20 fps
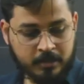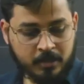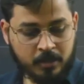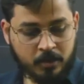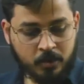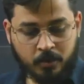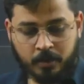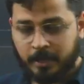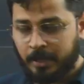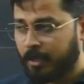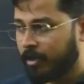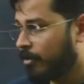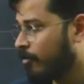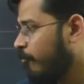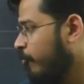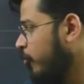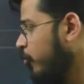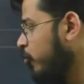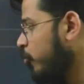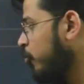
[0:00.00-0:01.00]
Okay, if
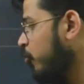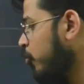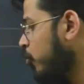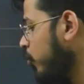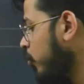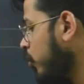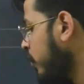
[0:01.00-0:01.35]
you